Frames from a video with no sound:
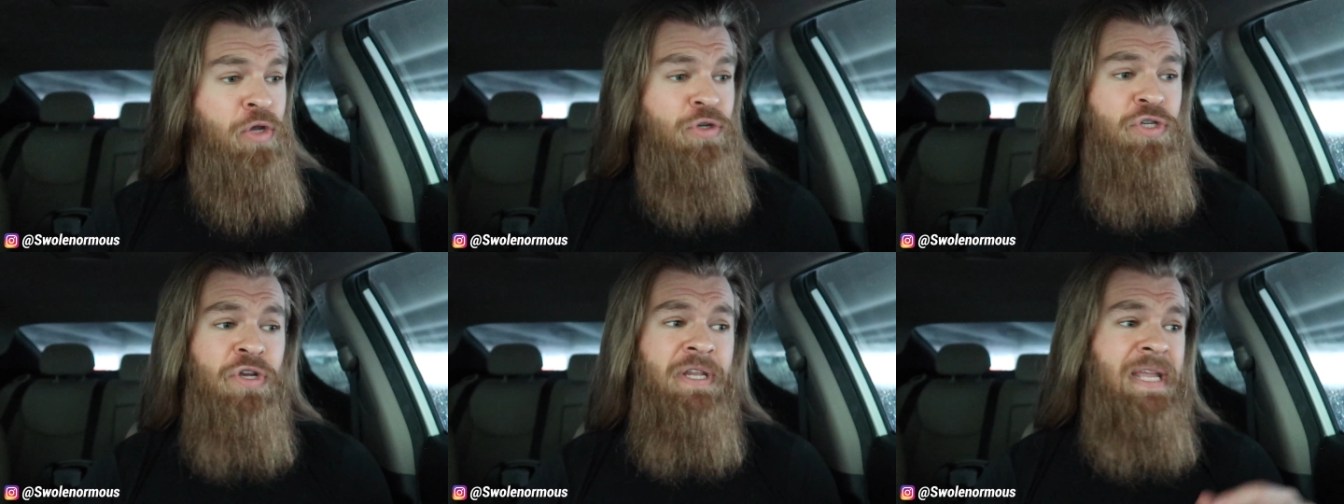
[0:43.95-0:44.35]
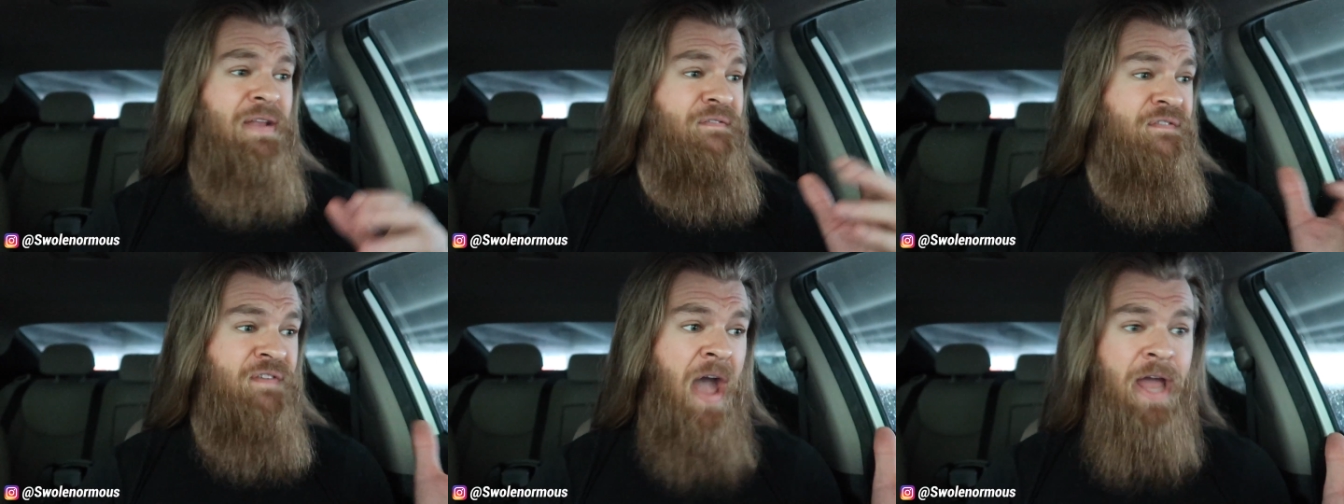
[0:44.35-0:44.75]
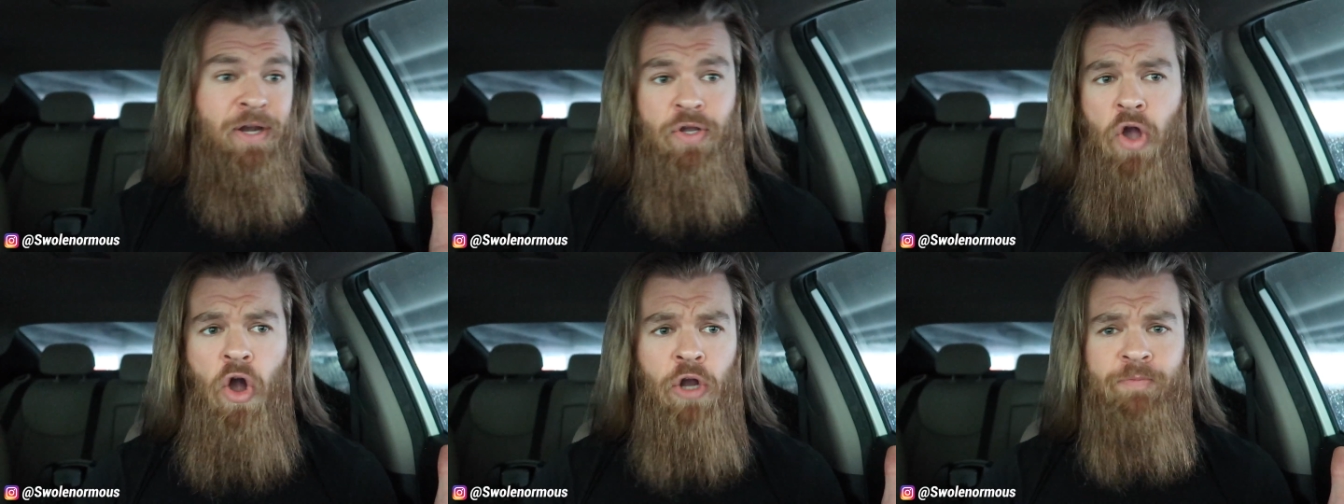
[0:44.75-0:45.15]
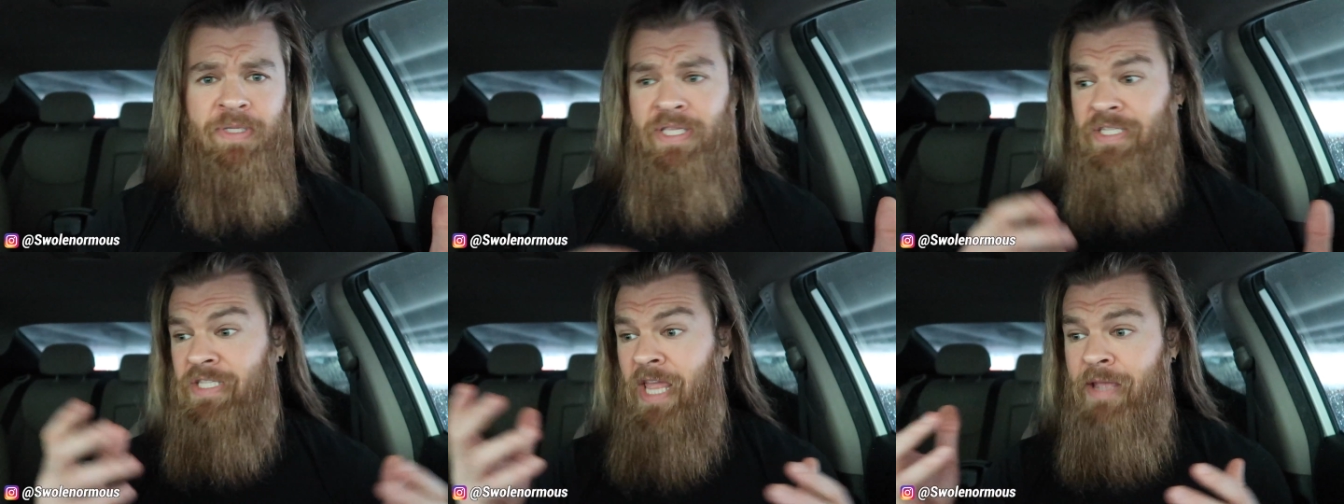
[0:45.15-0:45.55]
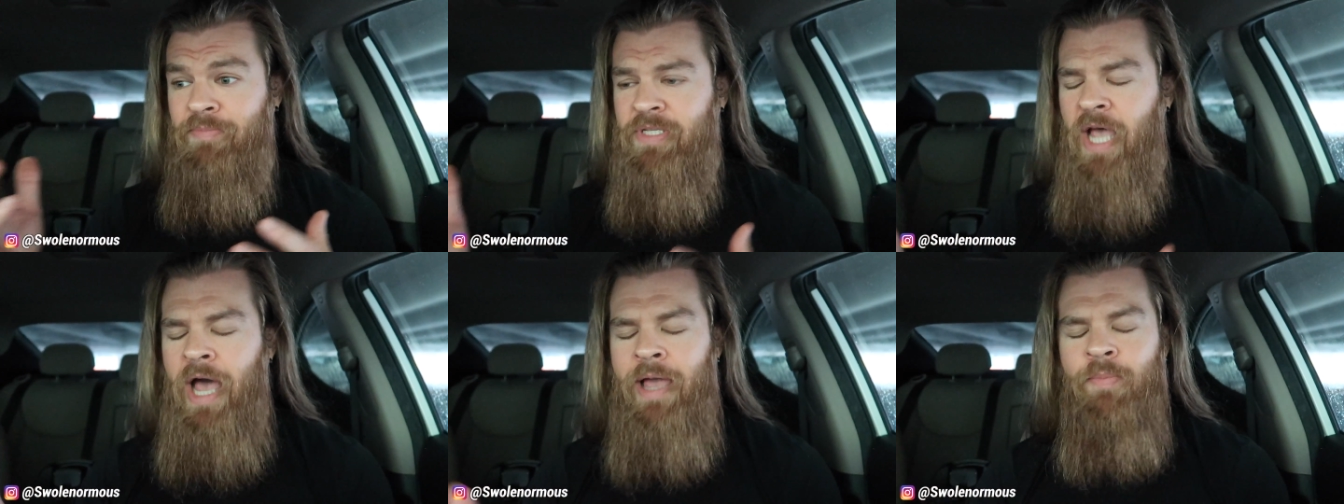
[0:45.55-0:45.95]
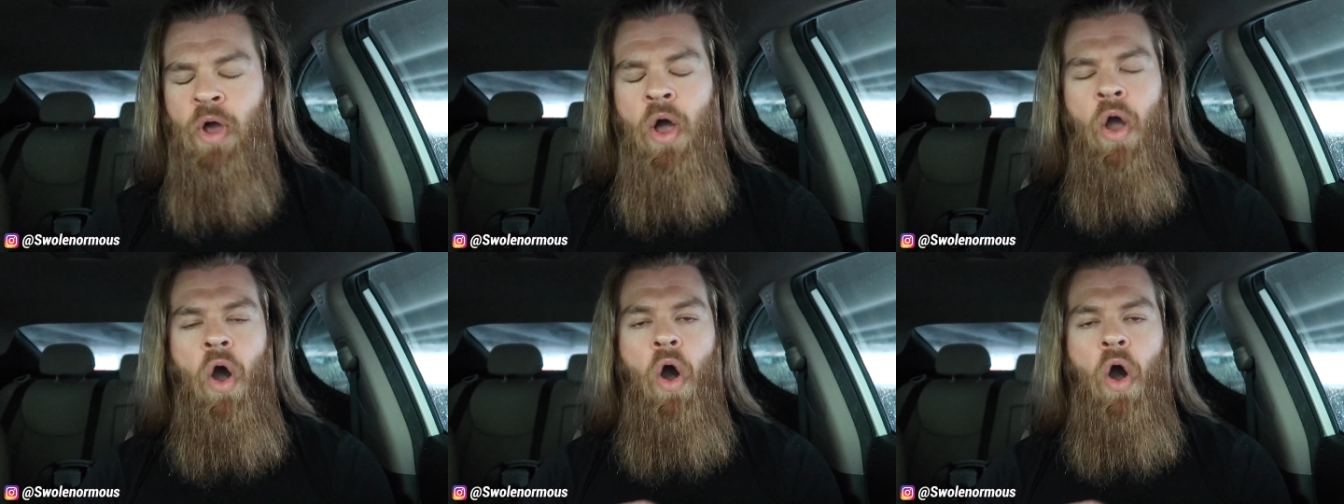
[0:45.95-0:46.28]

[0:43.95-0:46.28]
you shouldn't eat fat and carbs at the same time.